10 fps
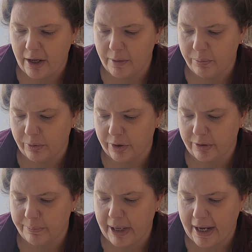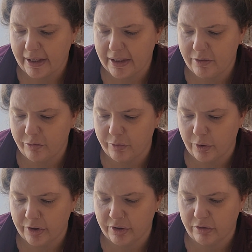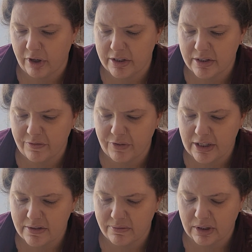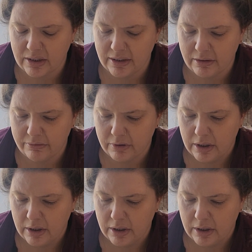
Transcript: upward, back and forth across the face of the cliff,